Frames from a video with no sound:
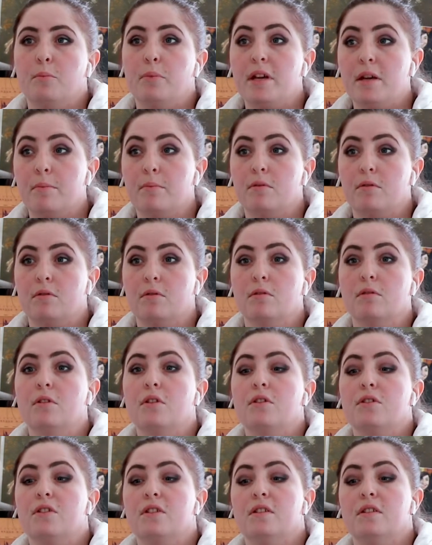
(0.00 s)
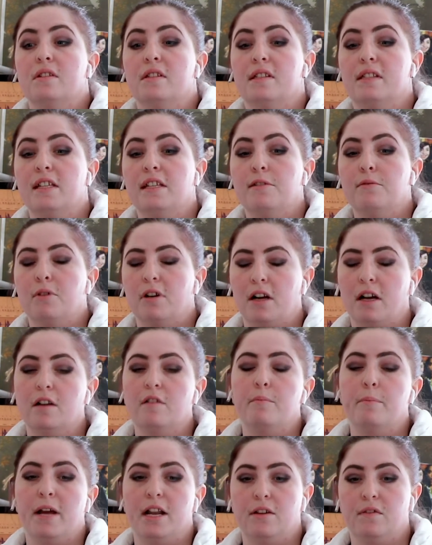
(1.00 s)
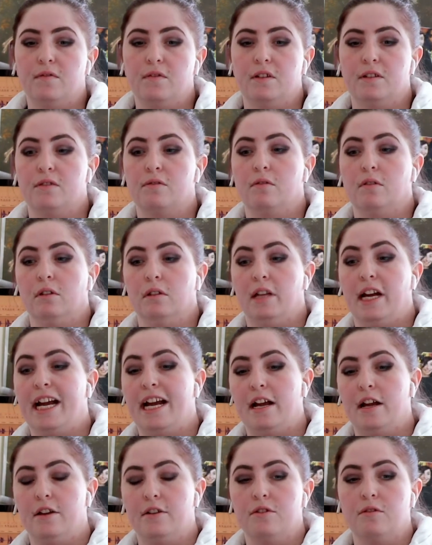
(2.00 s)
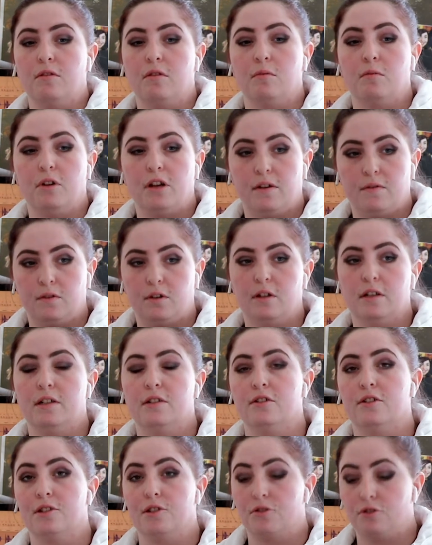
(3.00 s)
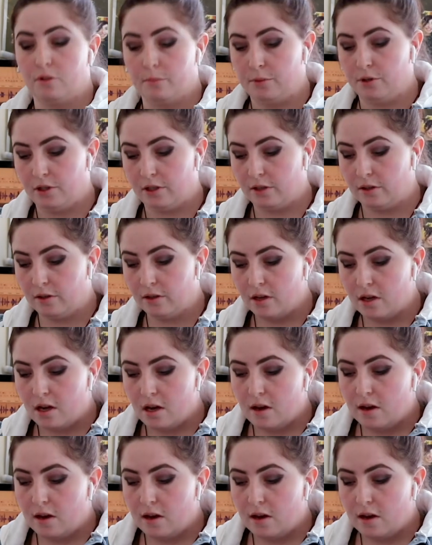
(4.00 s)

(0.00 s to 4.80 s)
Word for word: people to see what kind of benefits or land or whatever is distributed.